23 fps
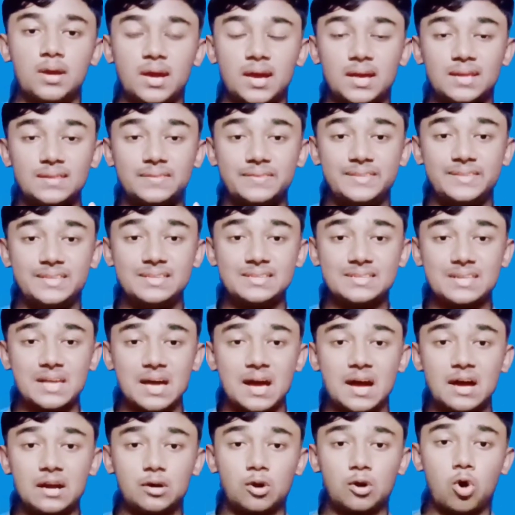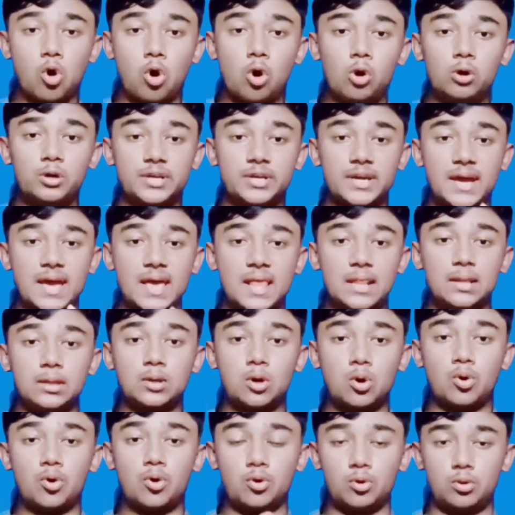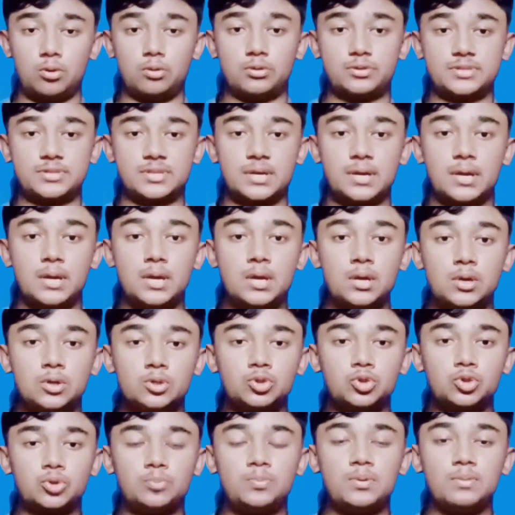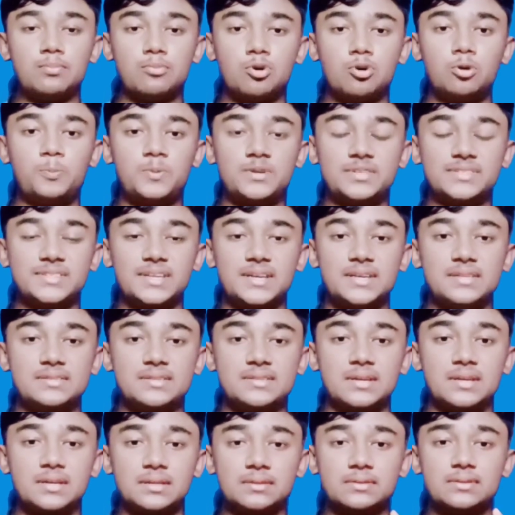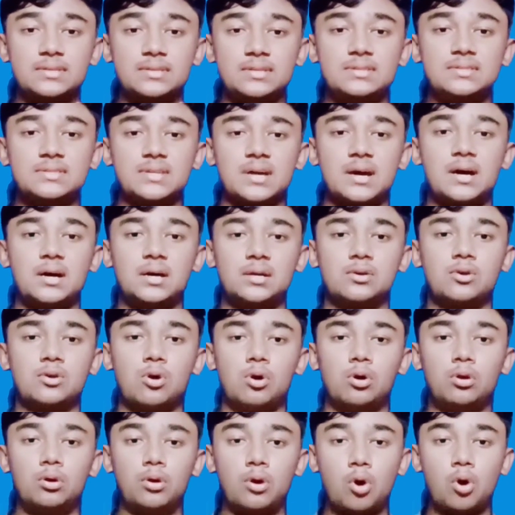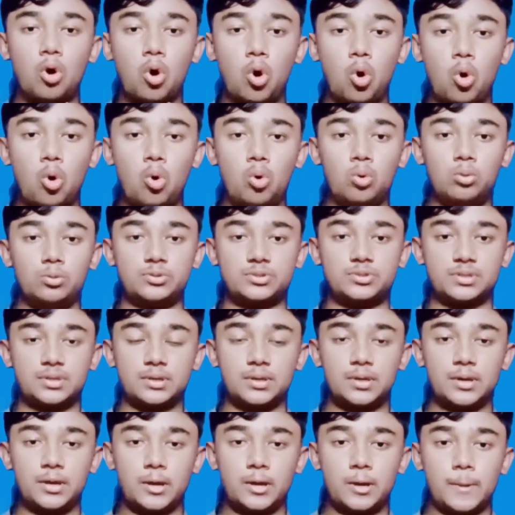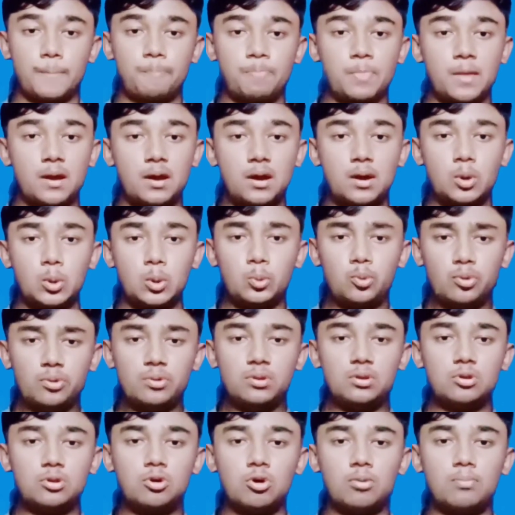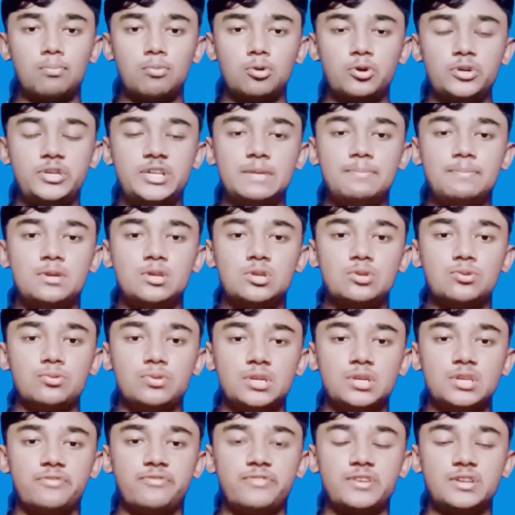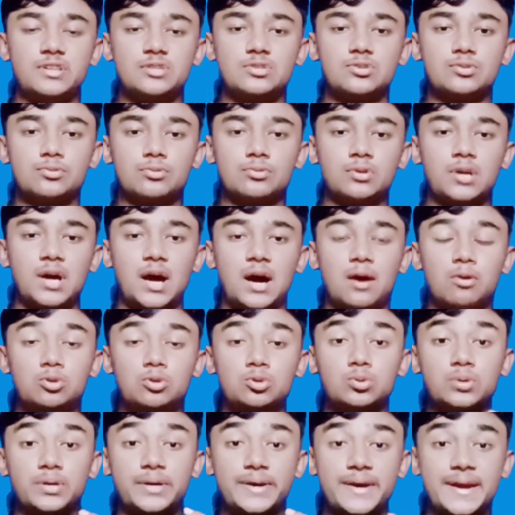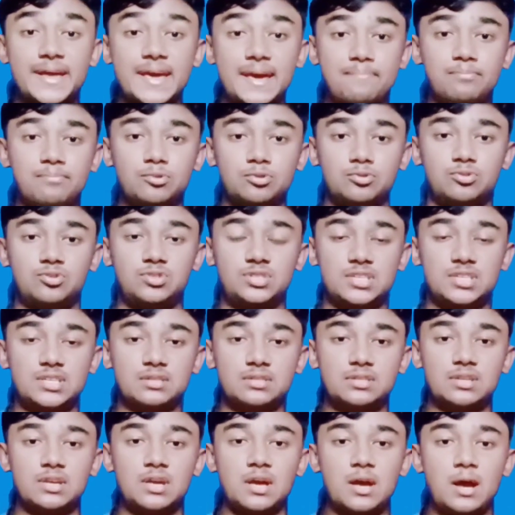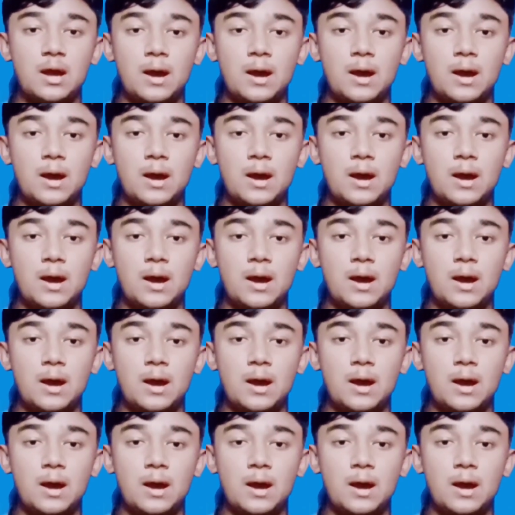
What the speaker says: And these are called alcohols. To be more precise, these are called ols. Now we will go more deep into it very soon, how to name those chains,